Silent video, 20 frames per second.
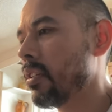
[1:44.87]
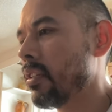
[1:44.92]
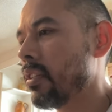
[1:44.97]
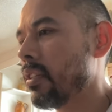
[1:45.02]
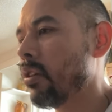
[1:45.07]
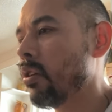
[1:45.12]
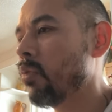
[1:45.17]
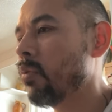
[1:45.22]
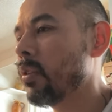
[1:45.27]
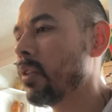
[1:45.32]

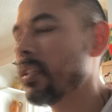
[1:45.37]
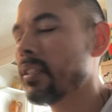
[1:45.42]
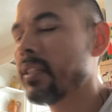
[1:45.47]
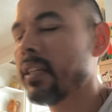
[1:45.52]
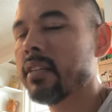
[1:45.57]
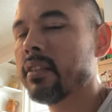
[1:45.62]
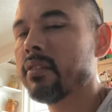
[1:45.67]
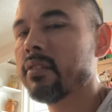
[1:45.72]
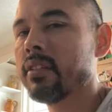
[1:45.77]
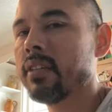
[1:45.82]
They don't really
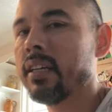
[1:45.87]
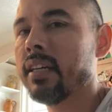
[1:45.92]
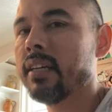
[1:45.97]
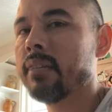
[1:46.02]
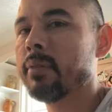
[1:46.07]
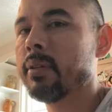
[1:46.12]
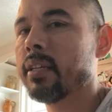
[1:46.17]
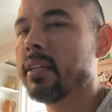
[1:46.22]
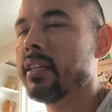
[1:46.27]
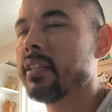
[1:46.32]
take their
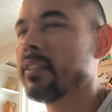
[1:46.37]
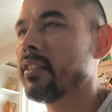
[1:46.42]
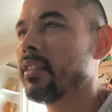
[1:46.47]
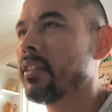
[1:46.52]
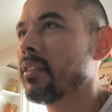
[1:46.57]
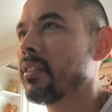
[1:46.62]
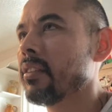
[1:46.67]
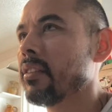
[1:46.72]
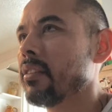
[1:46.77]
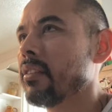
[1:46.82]
time unless
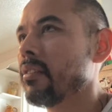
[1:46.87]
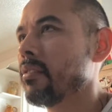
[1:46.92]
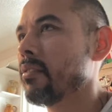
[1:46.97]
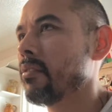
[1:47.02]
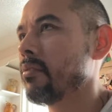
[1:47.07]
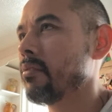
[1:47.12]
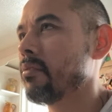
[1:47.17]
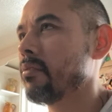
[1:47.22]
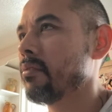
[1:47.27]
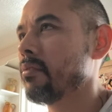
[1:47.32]
like
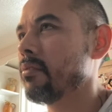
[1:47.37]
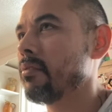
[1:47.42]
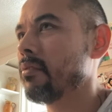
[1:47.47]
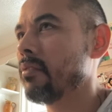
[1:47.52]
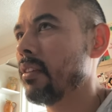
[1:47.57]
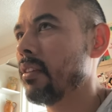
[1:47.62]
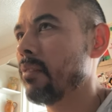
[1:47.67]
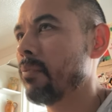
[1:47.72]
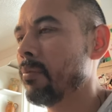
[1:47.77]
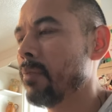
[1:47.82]

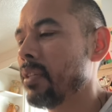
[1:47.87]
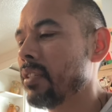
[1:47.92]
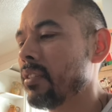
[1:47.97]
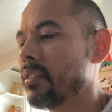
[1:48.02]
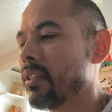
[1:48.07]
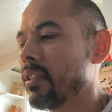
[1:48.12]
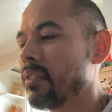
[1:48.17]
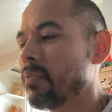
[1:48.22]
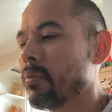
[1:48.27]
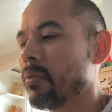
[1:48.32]
it makes
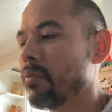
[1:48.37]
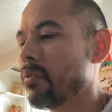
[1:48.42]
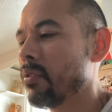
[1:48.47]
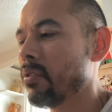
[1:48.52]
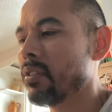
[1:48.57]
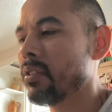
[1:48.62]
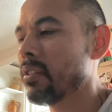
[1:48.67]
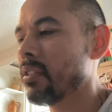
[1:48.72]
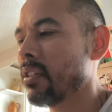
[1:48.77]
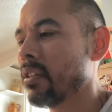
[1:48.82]
sense, but if they're
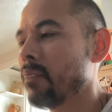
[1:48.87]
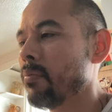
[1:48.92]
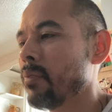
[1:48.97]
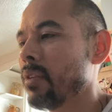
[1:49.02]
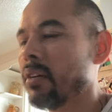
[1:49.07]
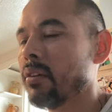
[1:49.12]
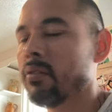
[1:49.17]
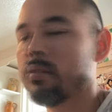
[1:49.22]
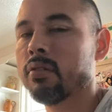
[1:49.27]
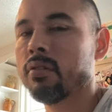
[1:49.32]
just coming
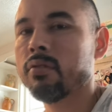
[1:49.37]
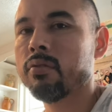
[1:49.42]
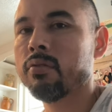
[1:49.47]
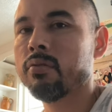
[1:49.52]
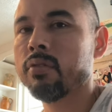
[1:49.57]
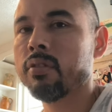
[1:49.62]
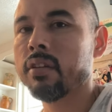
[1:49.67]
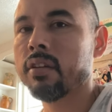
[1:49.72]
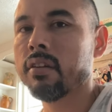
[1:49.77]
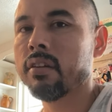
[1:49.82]
out, you don't know
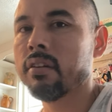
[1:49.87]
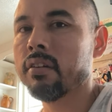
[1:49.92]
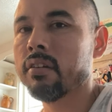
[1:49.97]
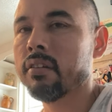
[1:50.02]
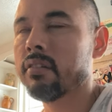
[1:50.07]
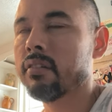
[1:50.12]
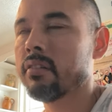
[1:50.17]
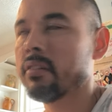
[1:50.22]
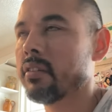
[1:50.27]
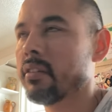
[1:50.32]
who they
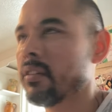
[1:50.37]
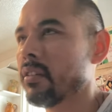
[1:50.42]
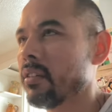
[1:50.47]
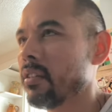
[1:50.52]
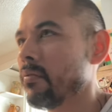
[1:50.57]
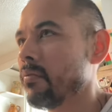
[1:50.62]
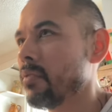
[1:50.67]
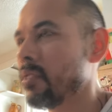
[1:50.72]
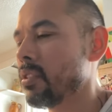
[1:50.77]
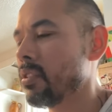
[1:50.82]
are. Like
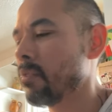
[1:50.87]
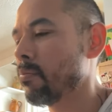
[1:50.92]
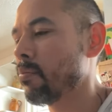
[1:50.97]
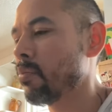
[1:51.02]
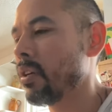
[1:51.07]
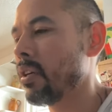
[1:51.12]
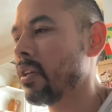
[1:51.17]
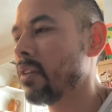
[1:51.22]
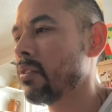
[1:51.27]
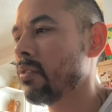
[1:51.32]
if it's a
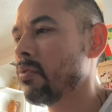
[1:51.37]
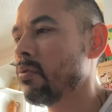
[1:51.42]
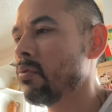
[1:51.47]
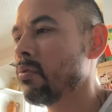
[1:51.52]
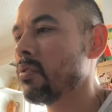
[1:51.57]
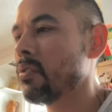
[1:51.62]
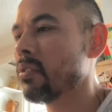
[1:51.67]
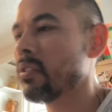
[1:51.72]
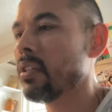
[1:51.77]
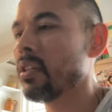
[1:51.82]
brand
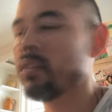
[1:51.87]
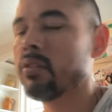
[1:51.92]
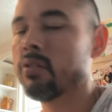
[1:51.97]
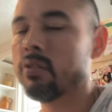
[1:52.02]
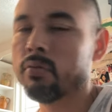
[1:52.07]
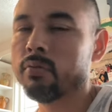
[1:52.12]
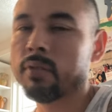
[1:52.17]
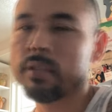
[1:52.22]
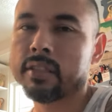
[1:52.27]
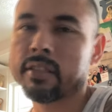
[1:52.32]
new, say
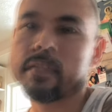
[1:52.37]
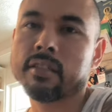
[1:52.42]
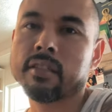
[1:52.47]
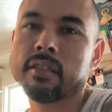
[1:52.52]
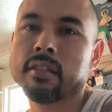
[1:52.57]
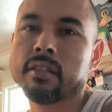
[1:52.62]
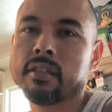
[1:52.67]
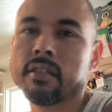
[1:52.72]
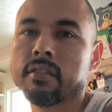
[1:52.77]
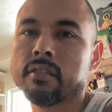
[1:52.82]
you're
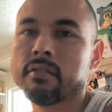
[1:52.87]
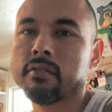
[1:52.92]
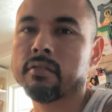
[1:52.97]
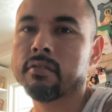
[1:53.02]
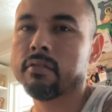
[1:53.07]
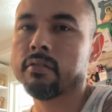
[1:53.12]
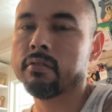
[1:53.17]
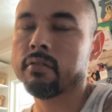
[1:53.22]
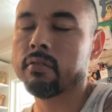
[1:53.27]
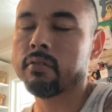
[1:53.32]
wrestling,
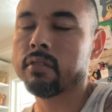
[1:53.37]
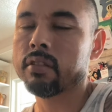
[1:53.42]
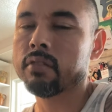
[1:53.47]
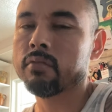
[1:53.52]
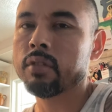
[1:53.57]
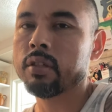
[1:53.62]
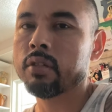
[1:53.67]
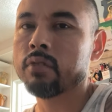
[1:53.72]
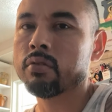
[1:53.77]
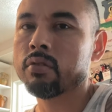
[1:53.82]
because you know these
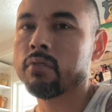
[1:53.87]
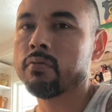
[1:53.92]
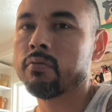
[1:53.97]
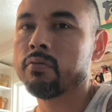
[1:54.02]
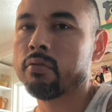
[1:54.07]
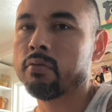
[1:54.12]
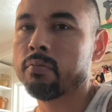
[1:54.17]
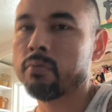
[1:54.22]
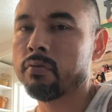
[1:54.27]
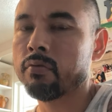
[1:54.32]
videos are
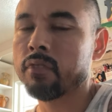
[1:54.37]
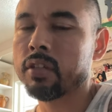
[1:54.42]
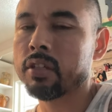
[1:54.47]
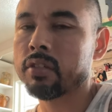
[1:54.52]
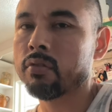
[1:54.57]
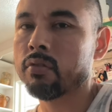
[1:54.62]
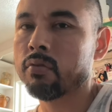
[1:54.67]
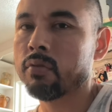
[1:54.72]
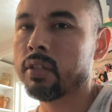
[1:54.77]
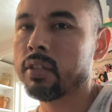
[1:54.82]
for
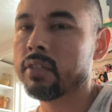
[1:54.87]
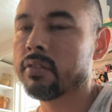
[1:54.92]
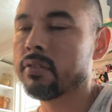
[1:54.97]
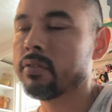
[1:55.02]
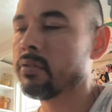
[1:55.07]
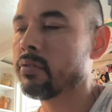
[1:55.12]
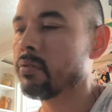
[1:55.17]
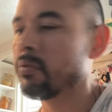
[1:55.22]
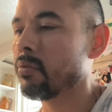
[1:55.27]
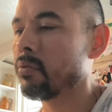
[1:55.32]
professional
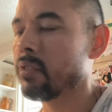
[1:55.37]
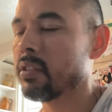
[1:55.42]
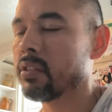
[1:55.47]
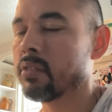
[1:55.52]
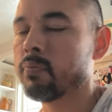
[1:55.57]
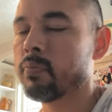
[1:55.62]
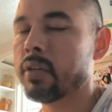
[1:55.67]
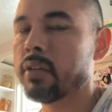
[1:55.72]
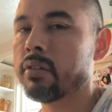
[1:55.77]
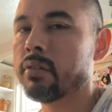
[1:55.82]
wrestlers or
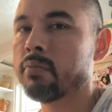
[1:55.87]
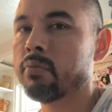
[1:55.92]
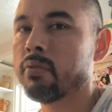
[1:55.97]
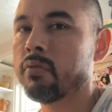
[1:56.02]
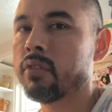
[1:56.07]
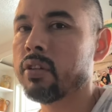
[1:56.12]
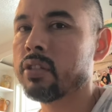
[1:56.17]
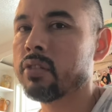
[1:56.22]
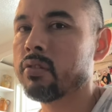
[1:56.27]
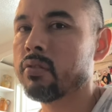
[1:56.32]
aspiring
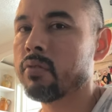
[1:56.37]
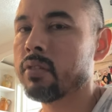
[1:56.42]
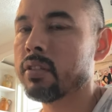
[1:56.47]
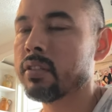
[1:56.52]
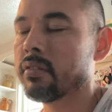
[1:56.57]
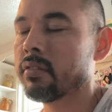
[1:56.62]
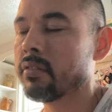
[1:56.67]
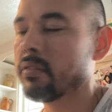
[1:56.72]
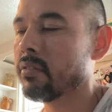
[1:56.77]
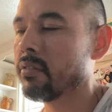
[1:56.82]
professional
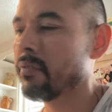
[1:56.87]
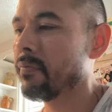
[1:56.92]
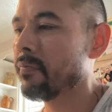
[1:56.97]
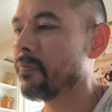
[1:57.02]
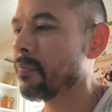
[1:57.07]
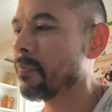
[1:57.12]
wrestlers.